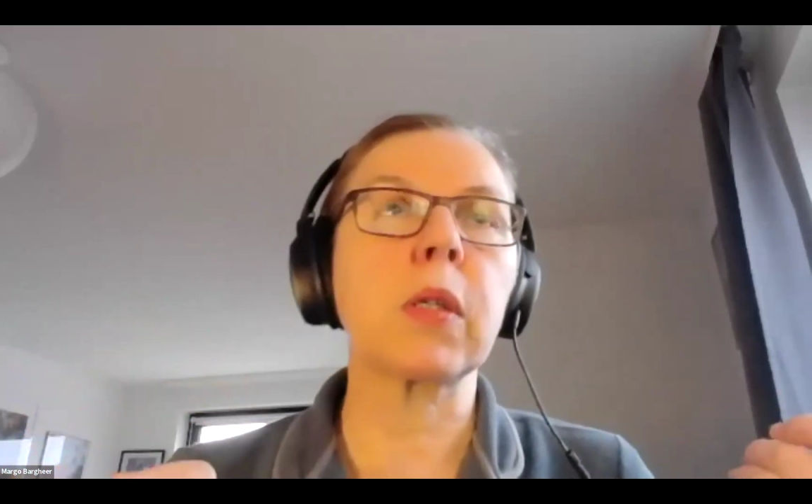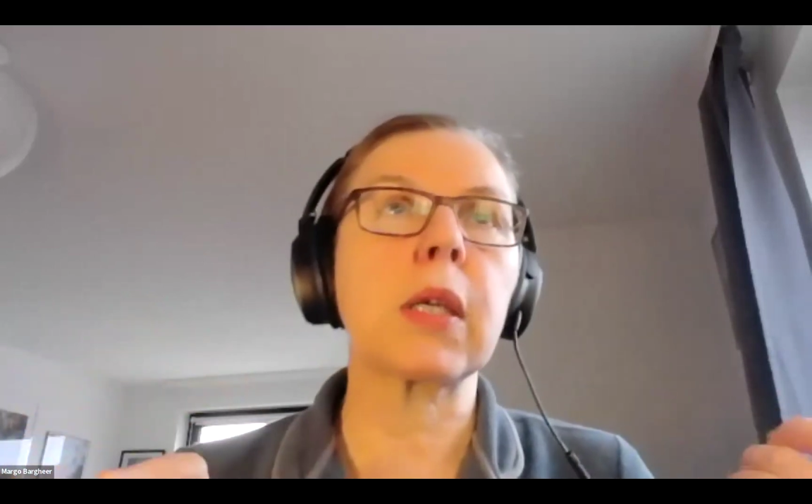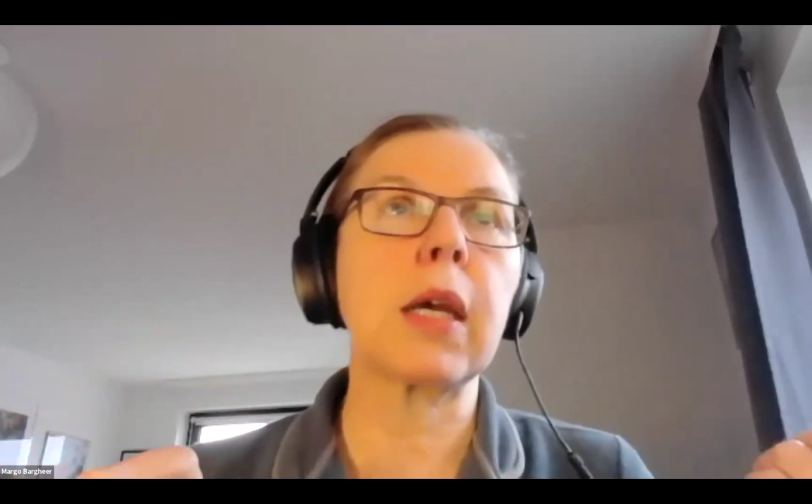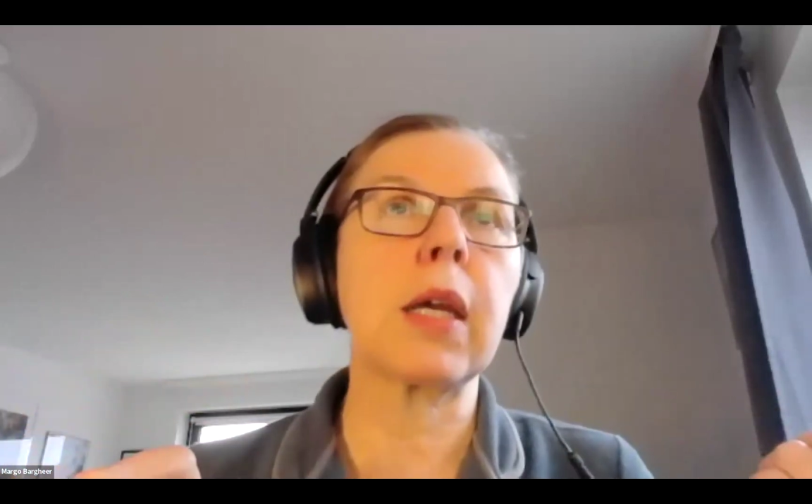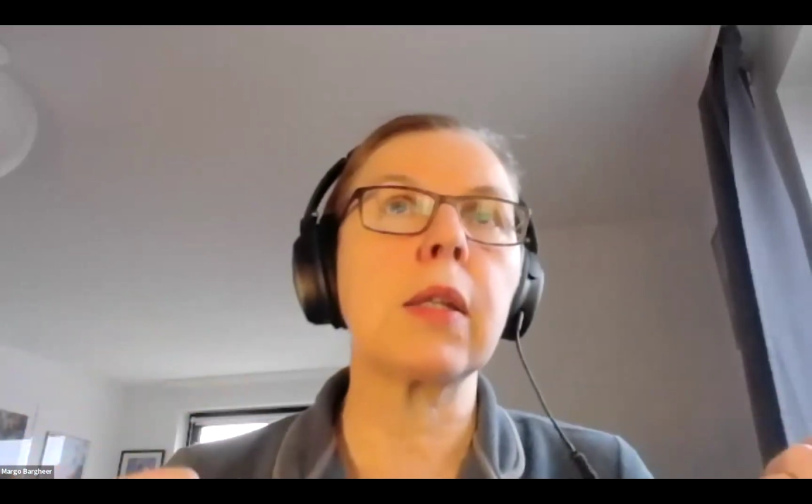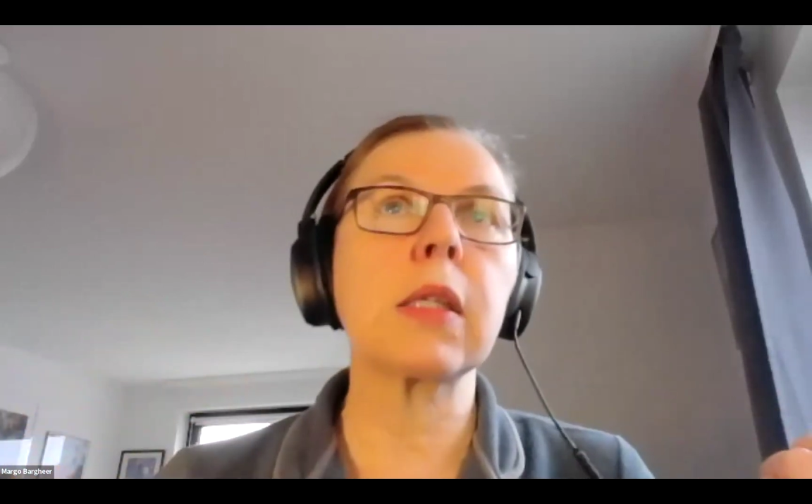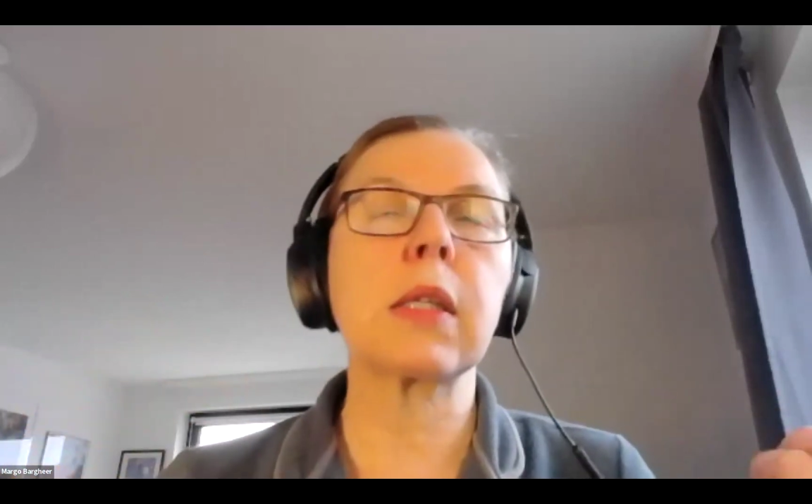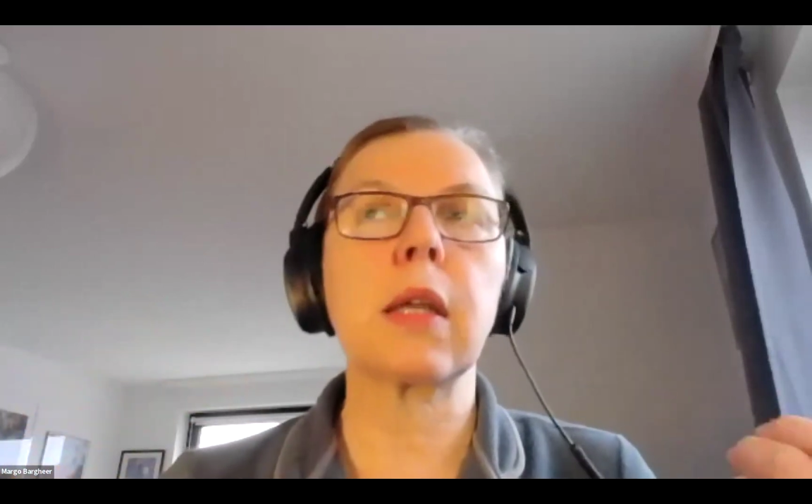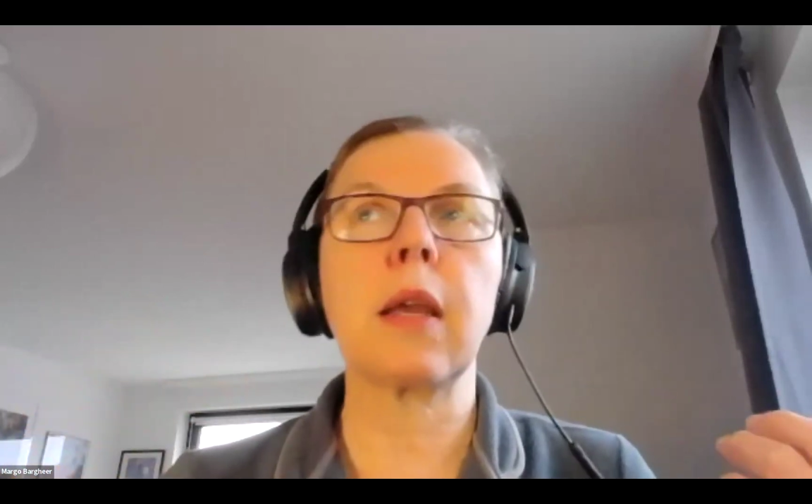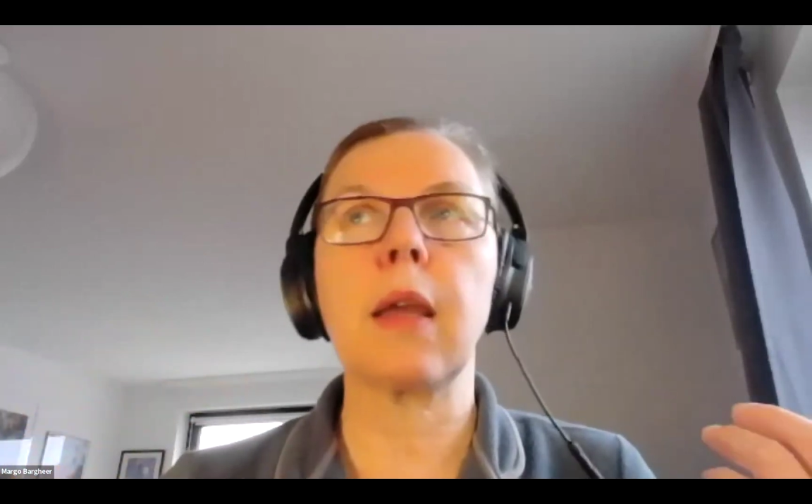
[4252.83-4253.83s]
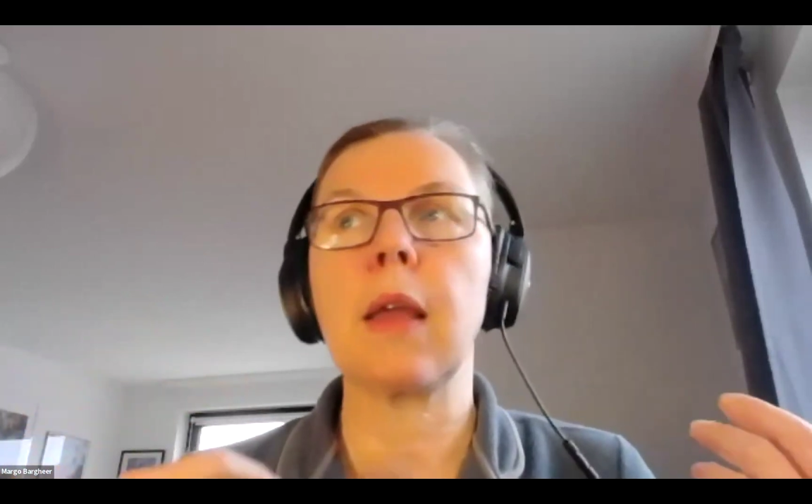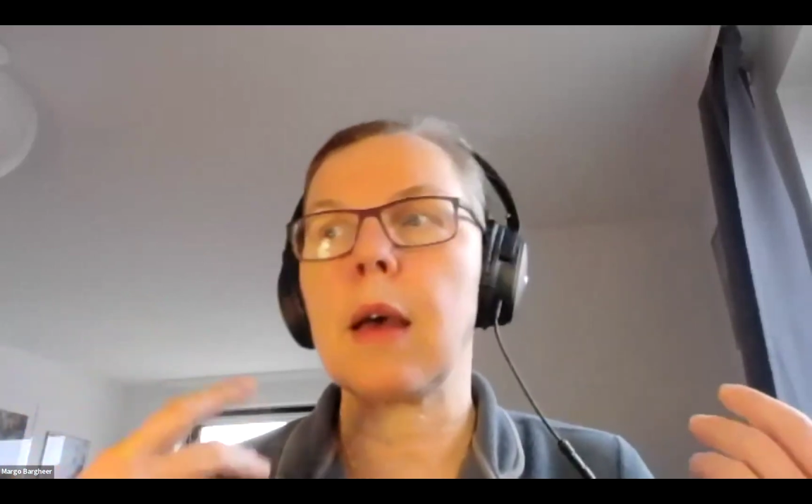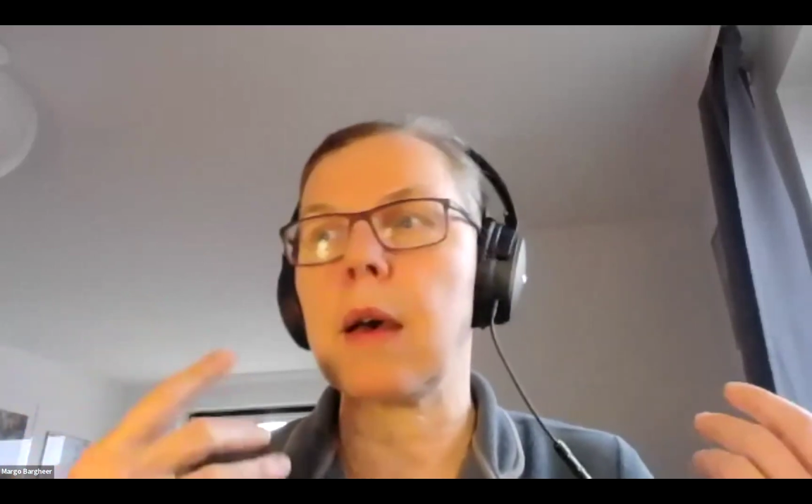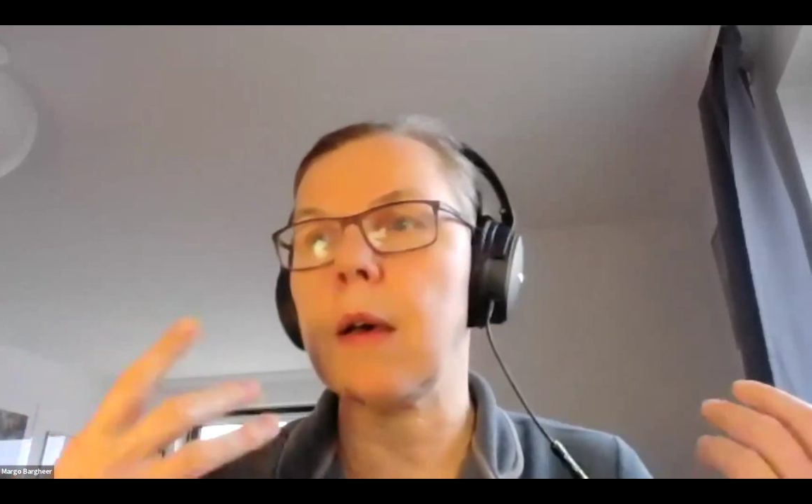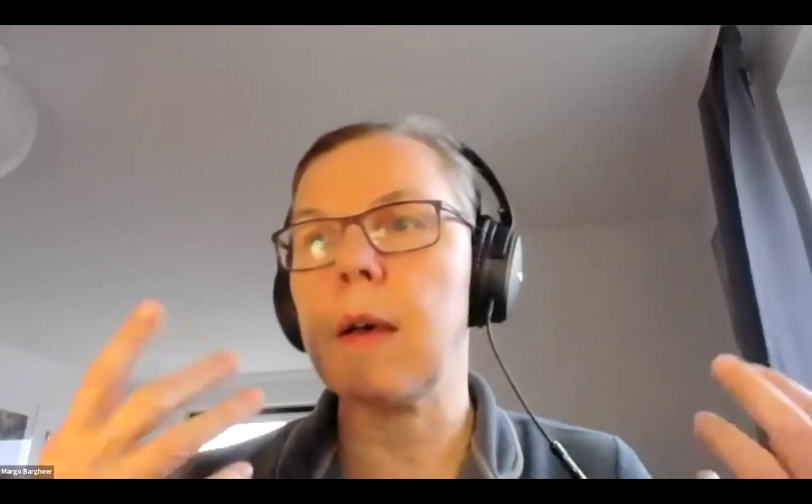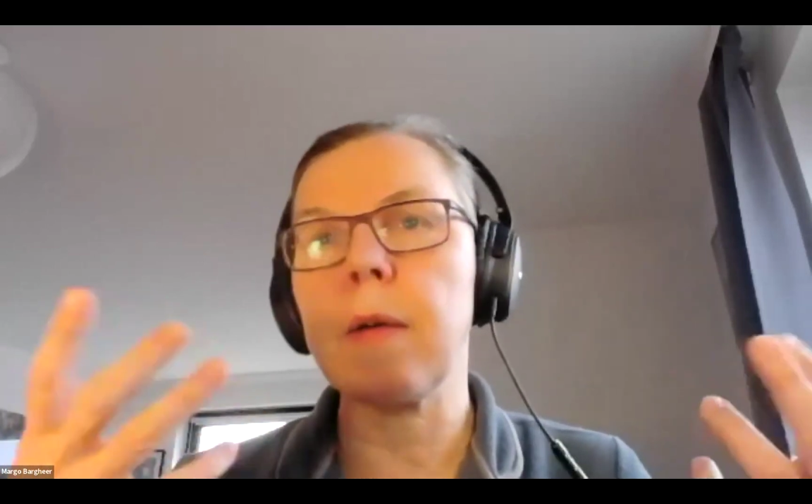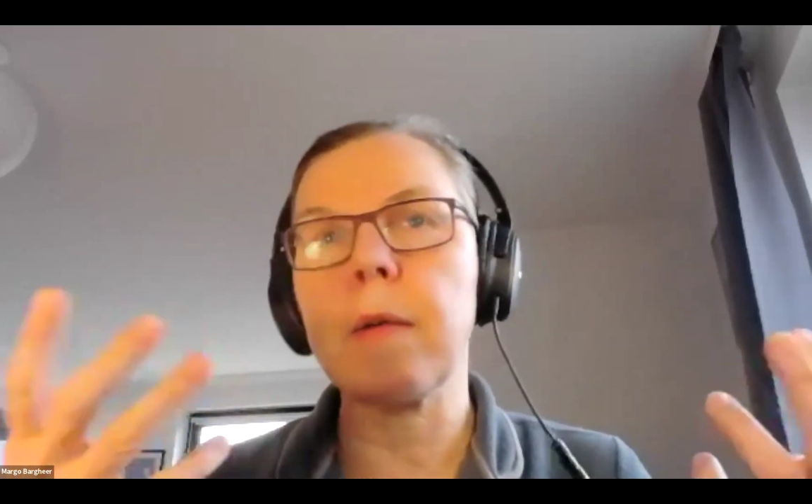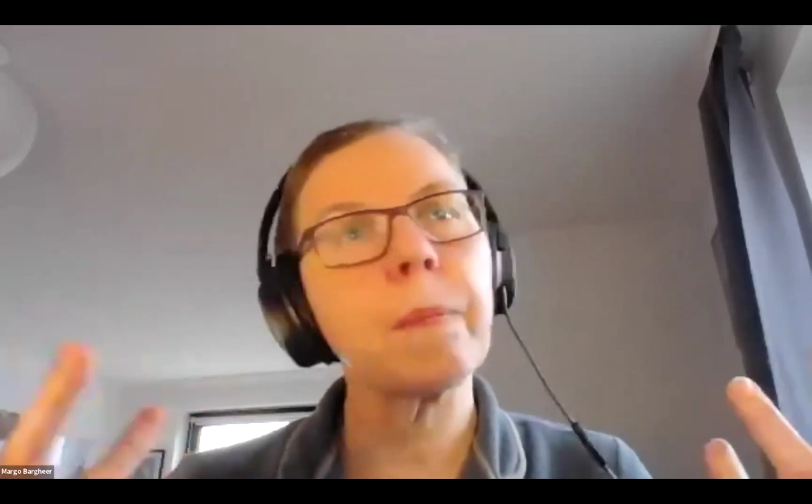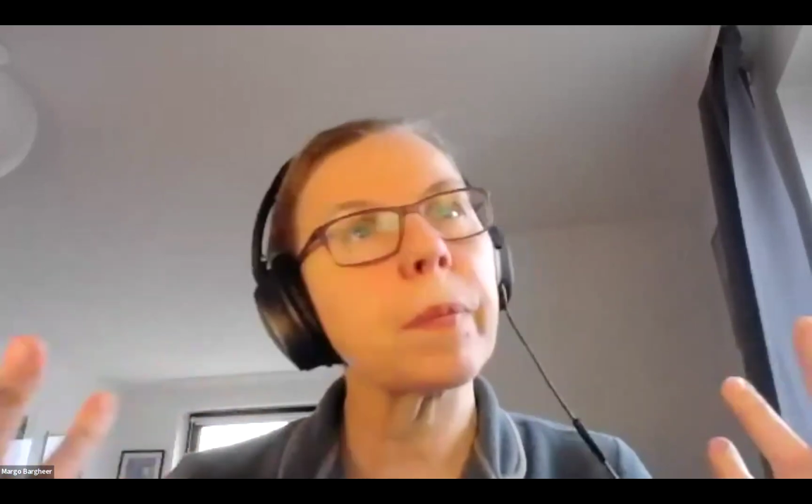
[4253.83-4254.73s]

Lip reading: science. They are